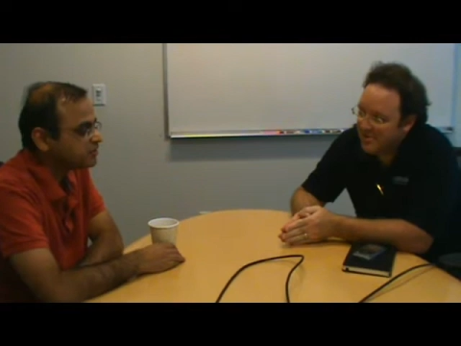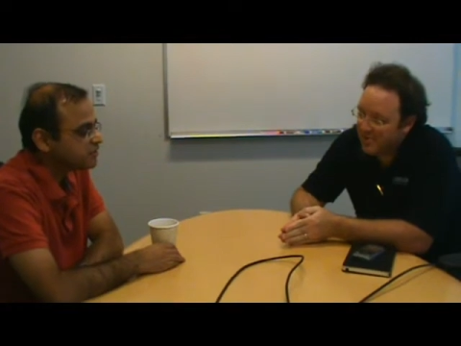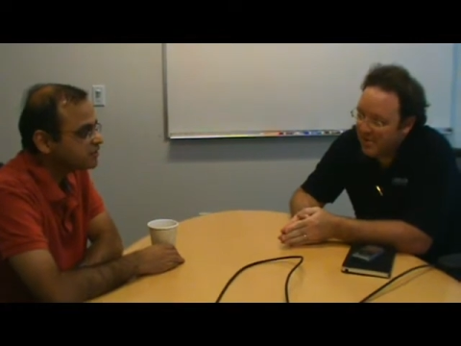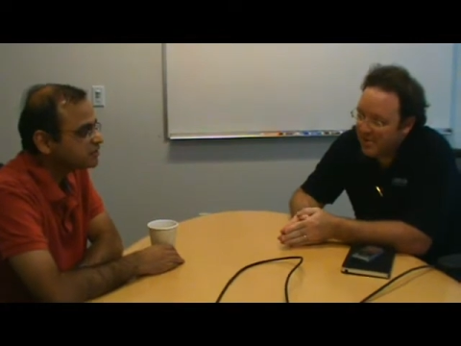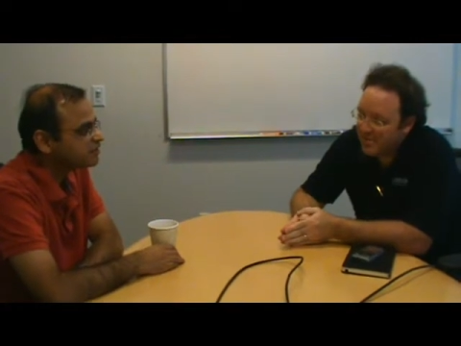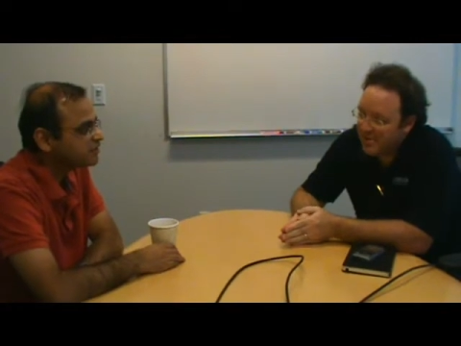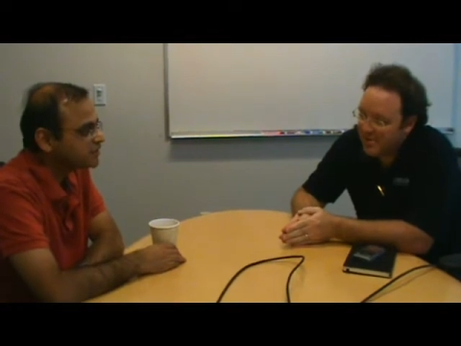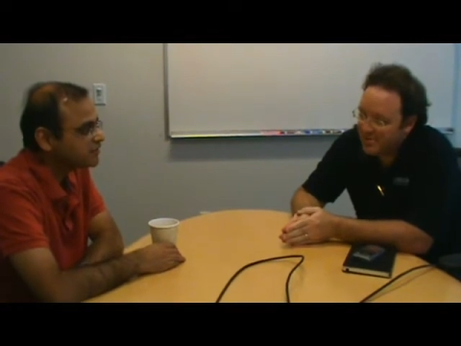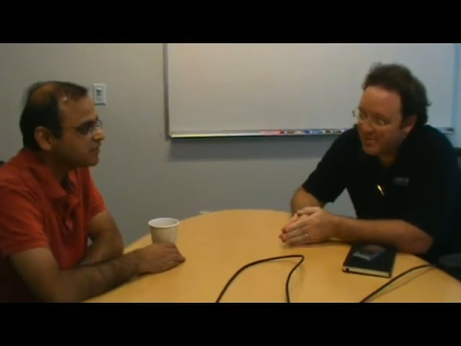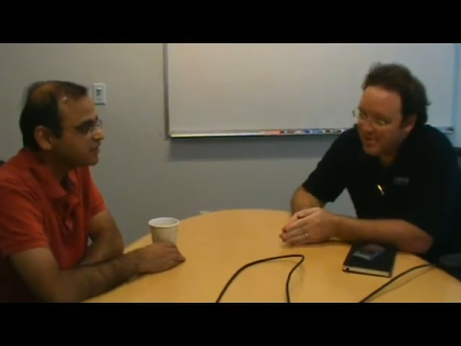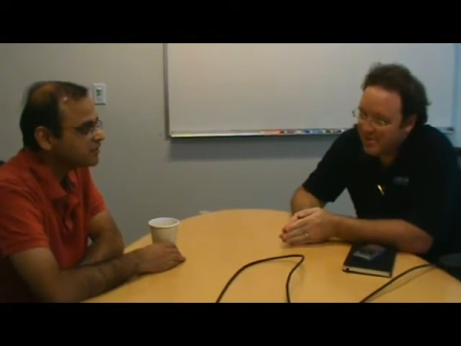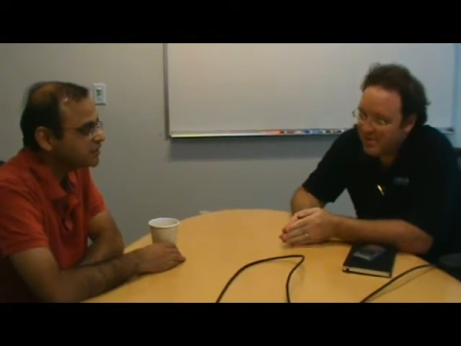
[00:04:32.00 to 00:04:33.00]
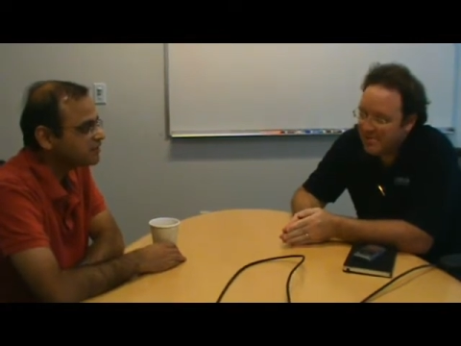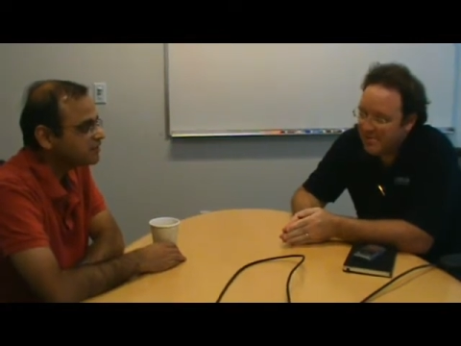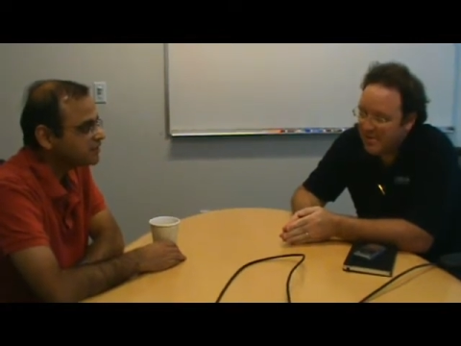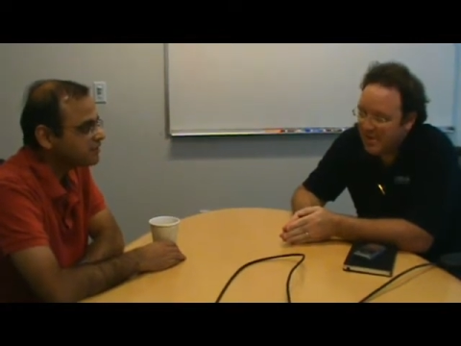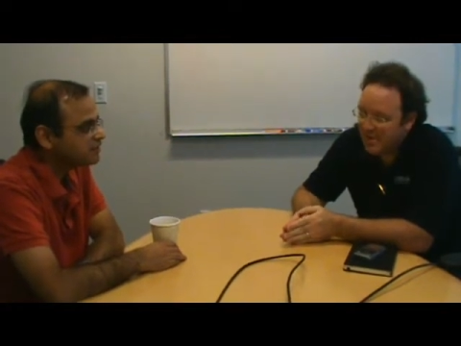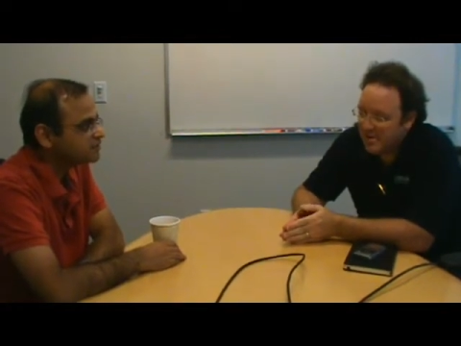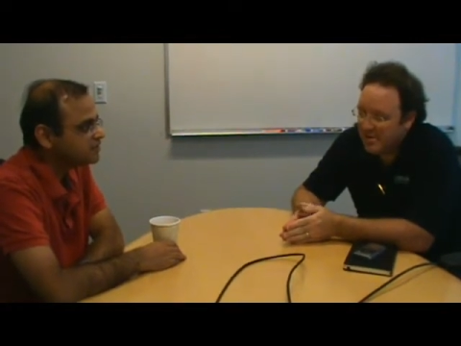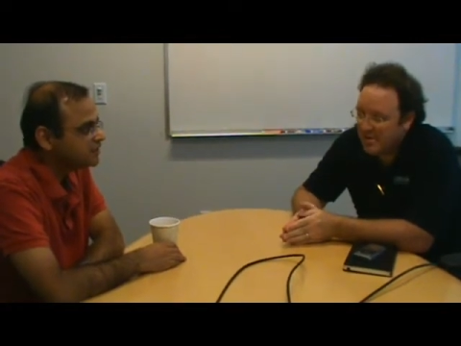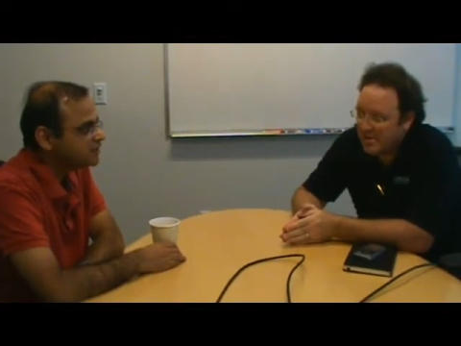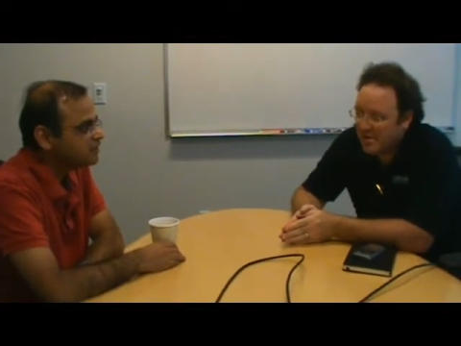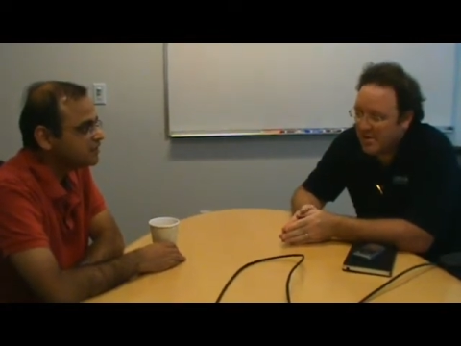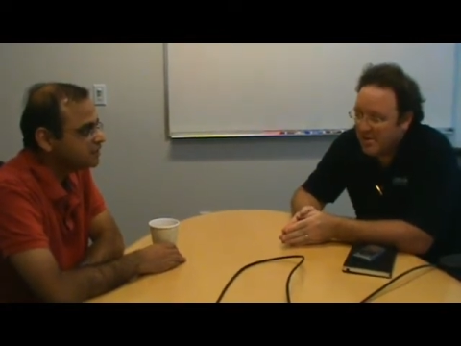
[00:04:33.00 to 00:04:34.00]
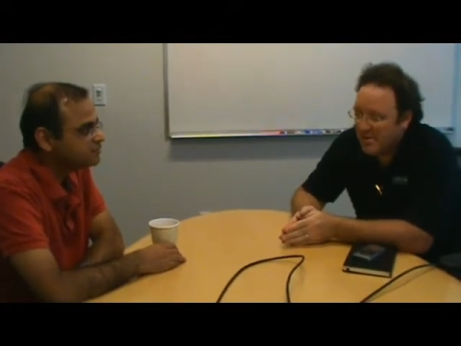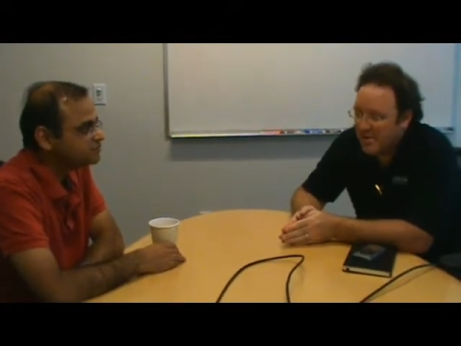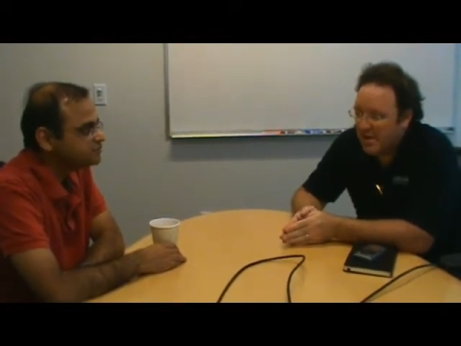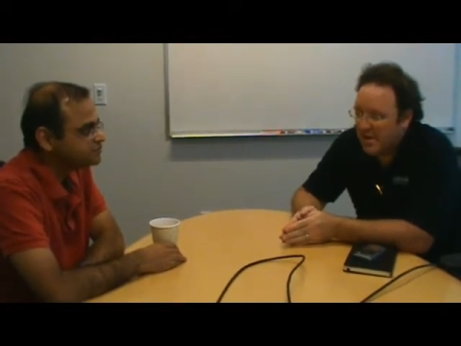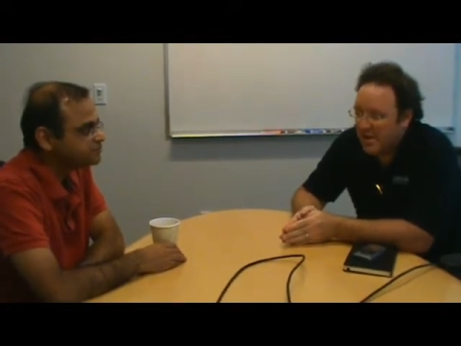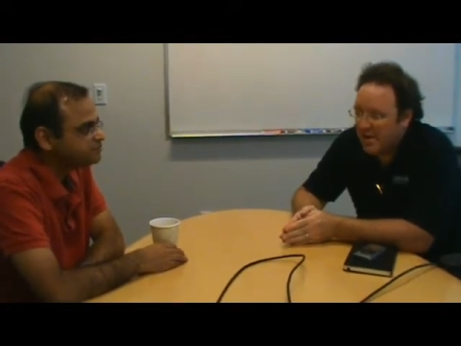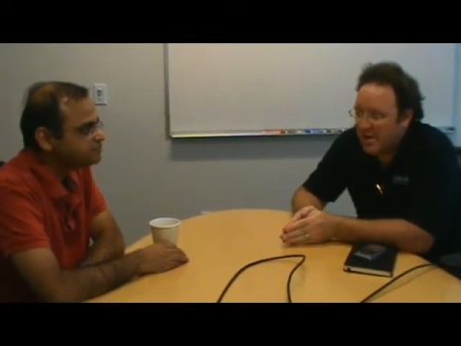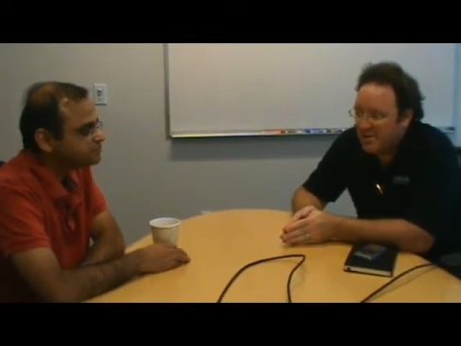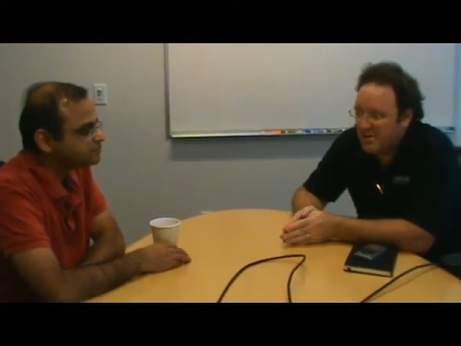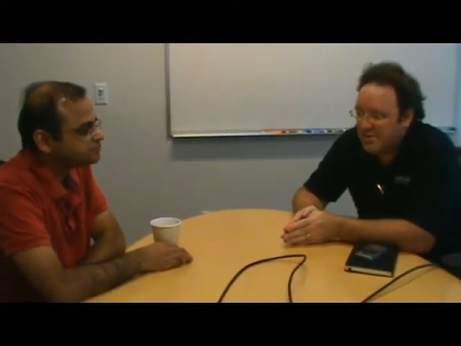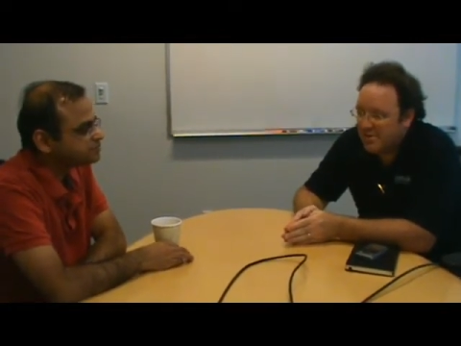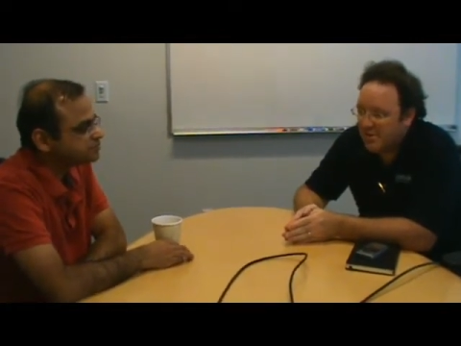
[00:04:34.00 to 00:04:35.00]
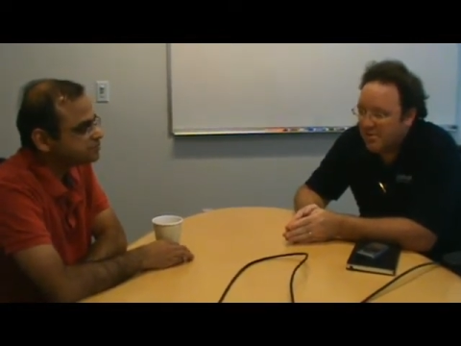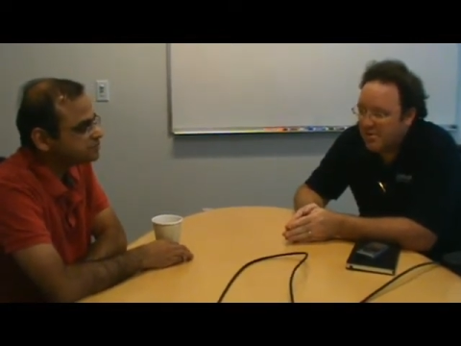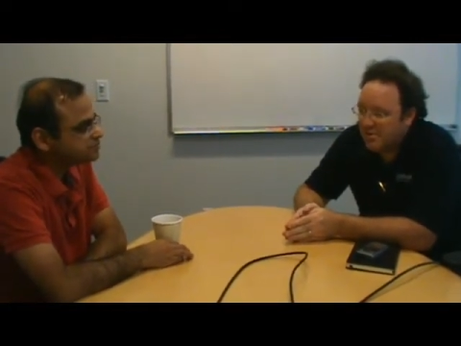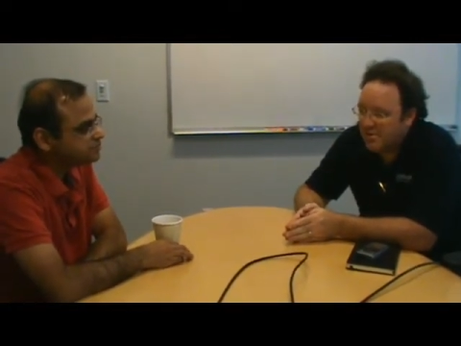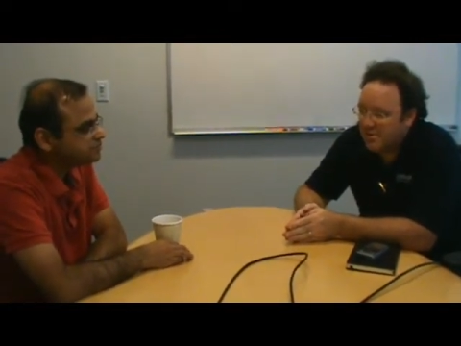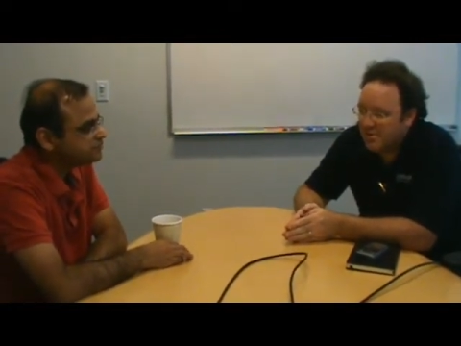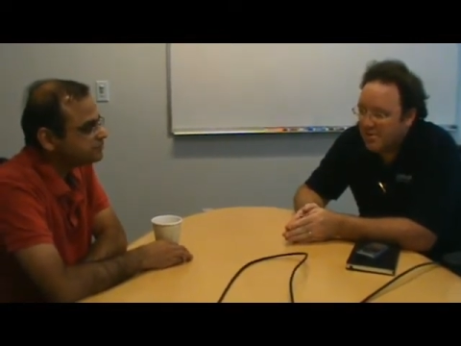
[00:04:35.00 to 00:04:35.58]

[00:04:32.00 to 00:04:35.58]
Speaker 1: incredibly expensive, yeah. Uh, so,